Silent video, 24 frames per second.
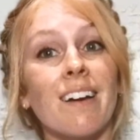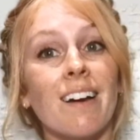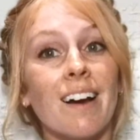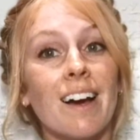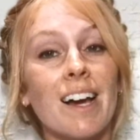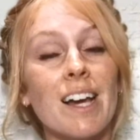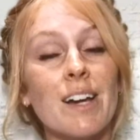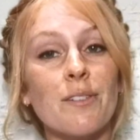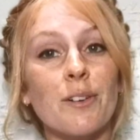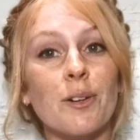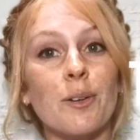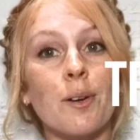
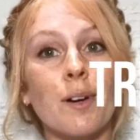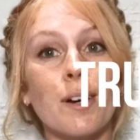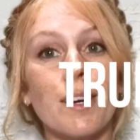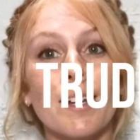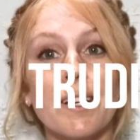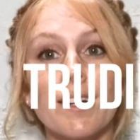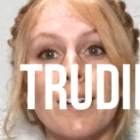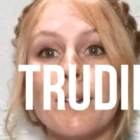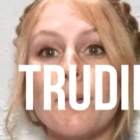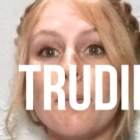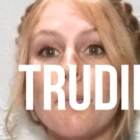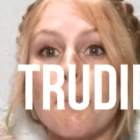Hi
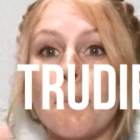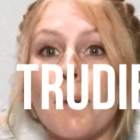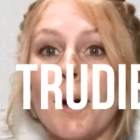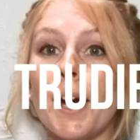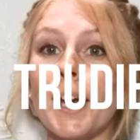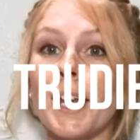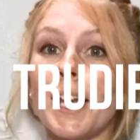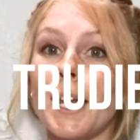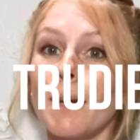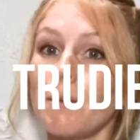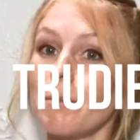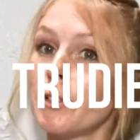everyone,
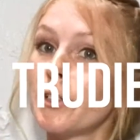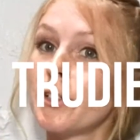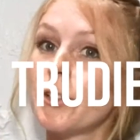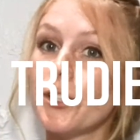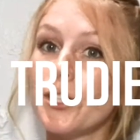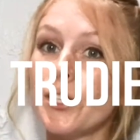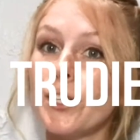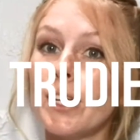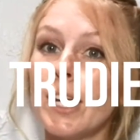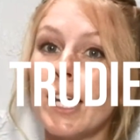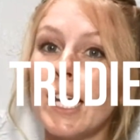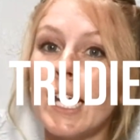my name's
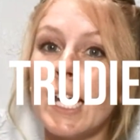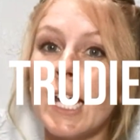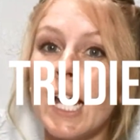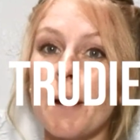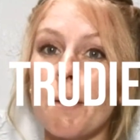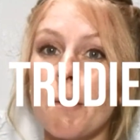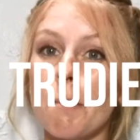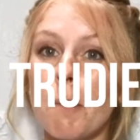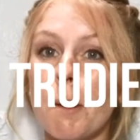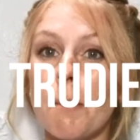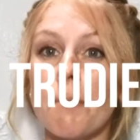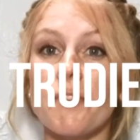Trudie,
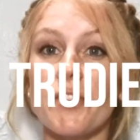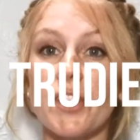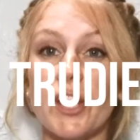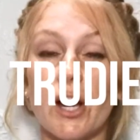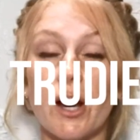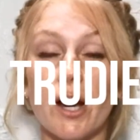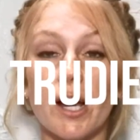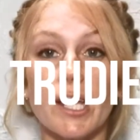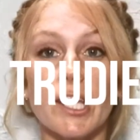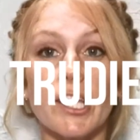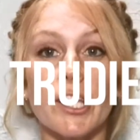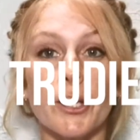I'm a member of the
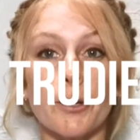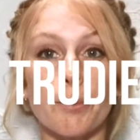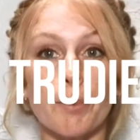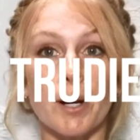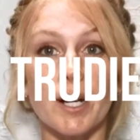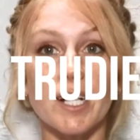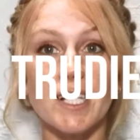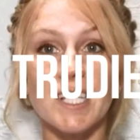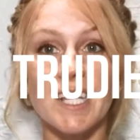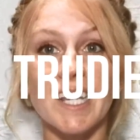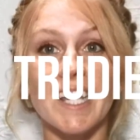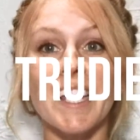
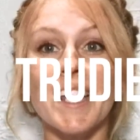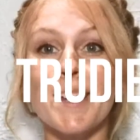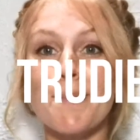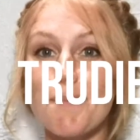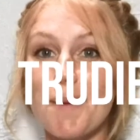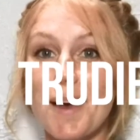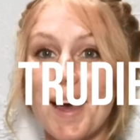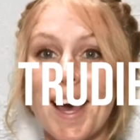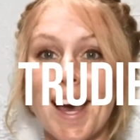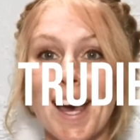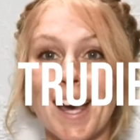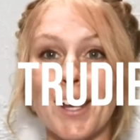iCubeI
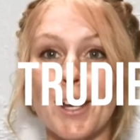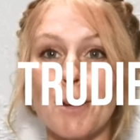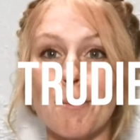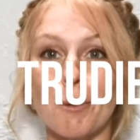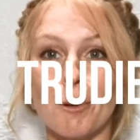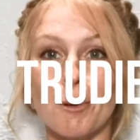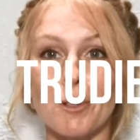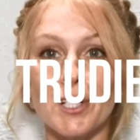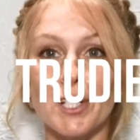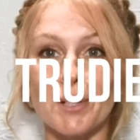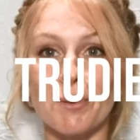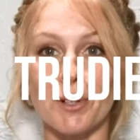team and I'm
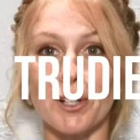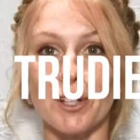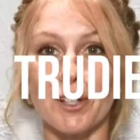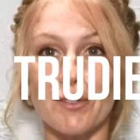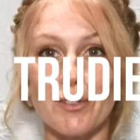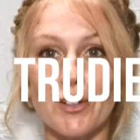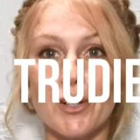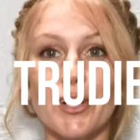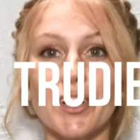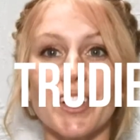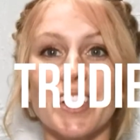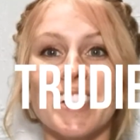also one of the
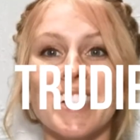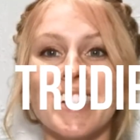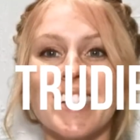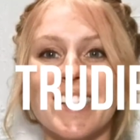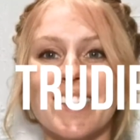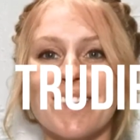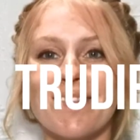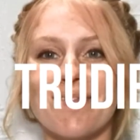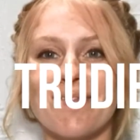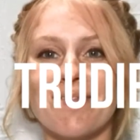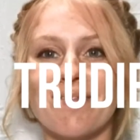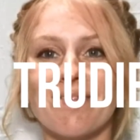
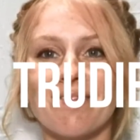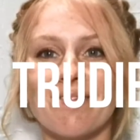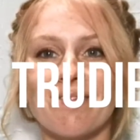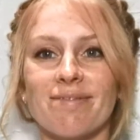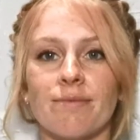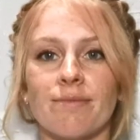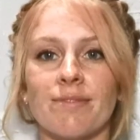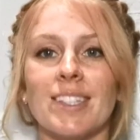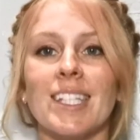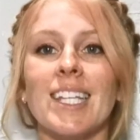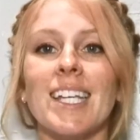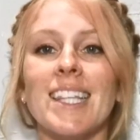vloggers.
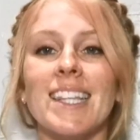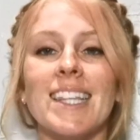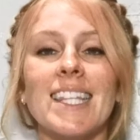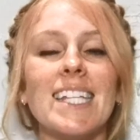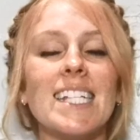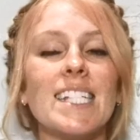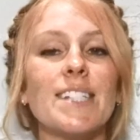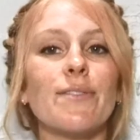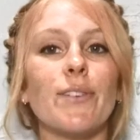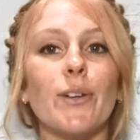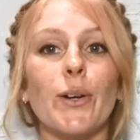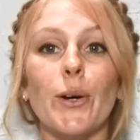
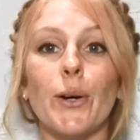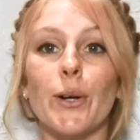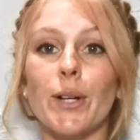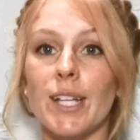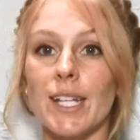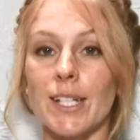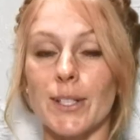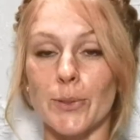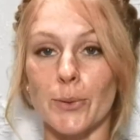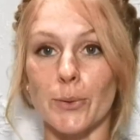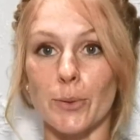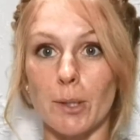This vlog
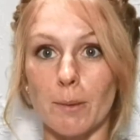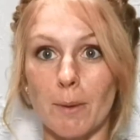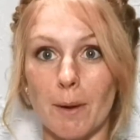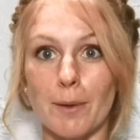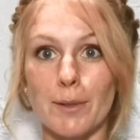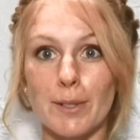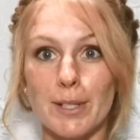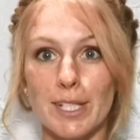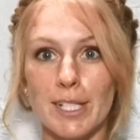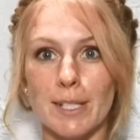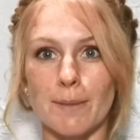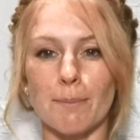is all
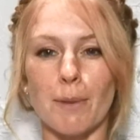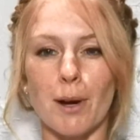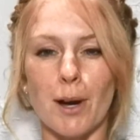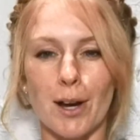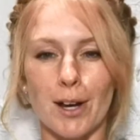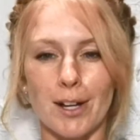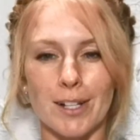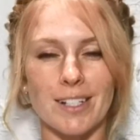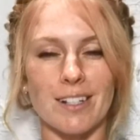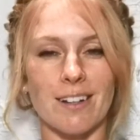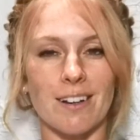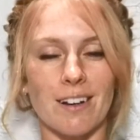about
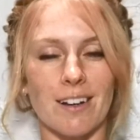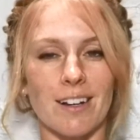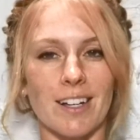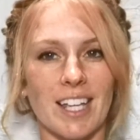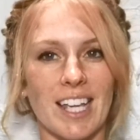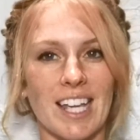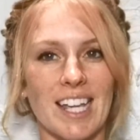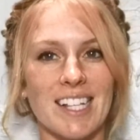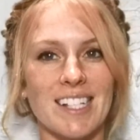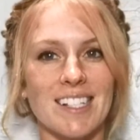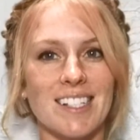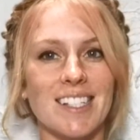SMART
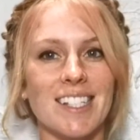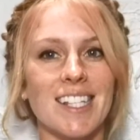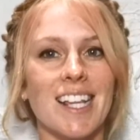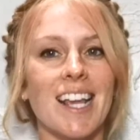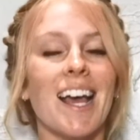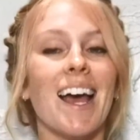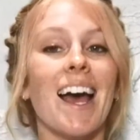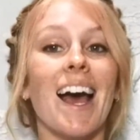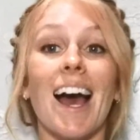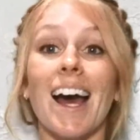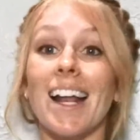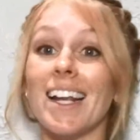targets,
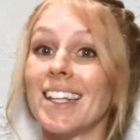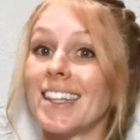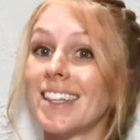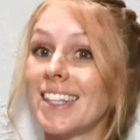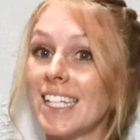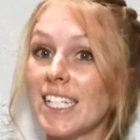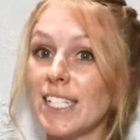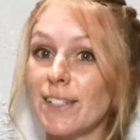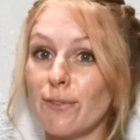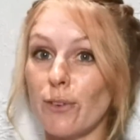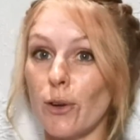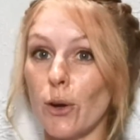and in
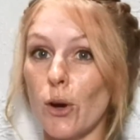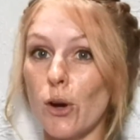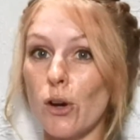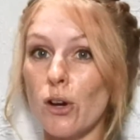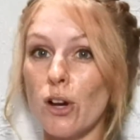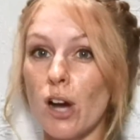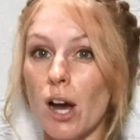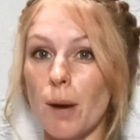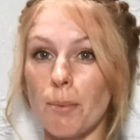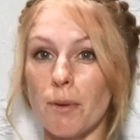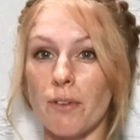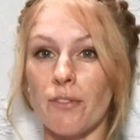this
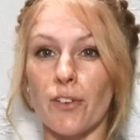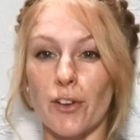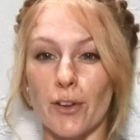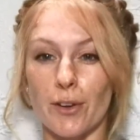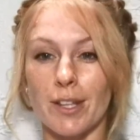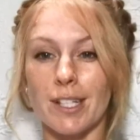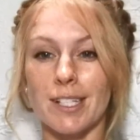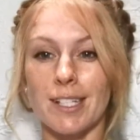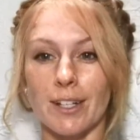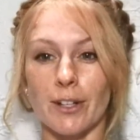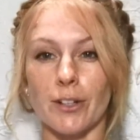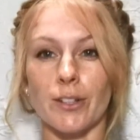vlog I'll be
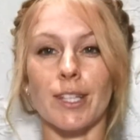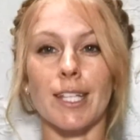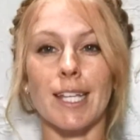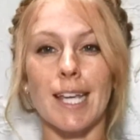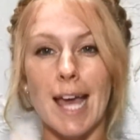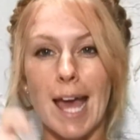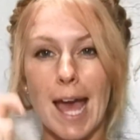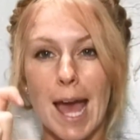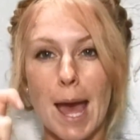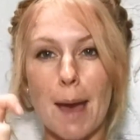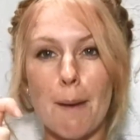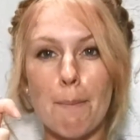focusing on the
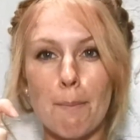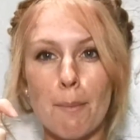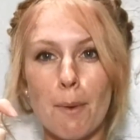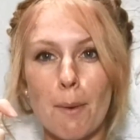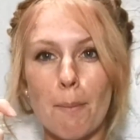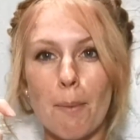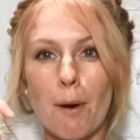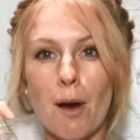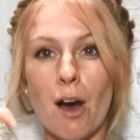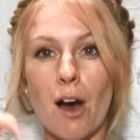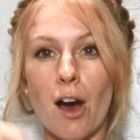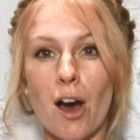
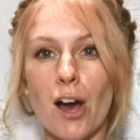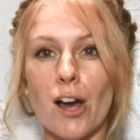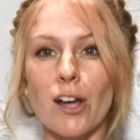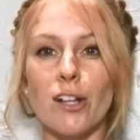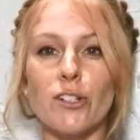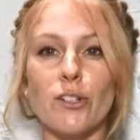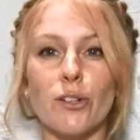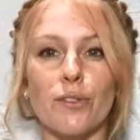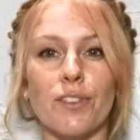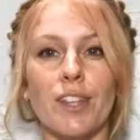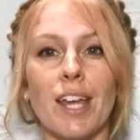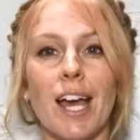M
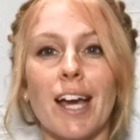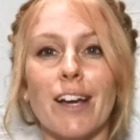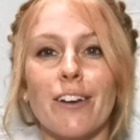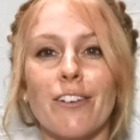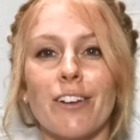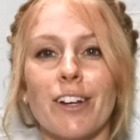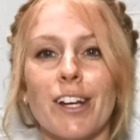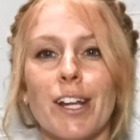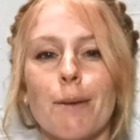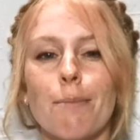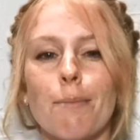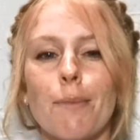part of the
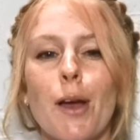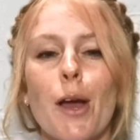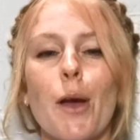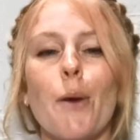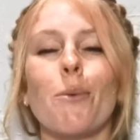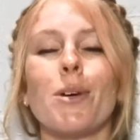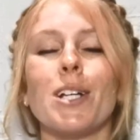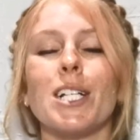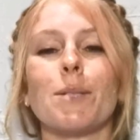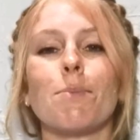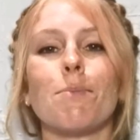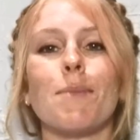acronym,
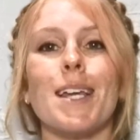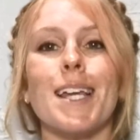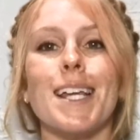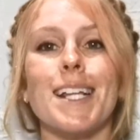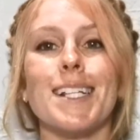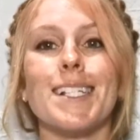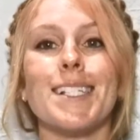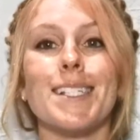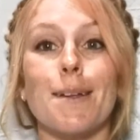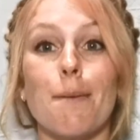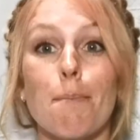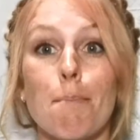which
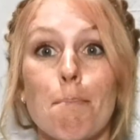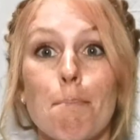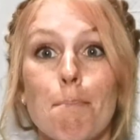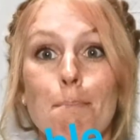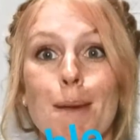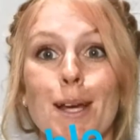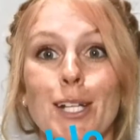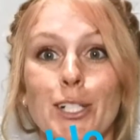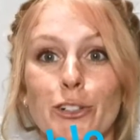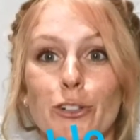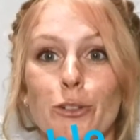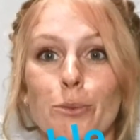means
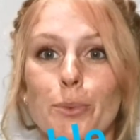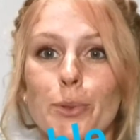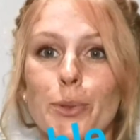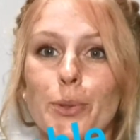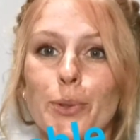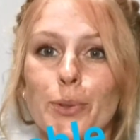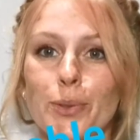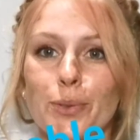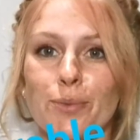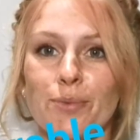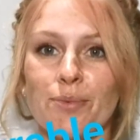measurable.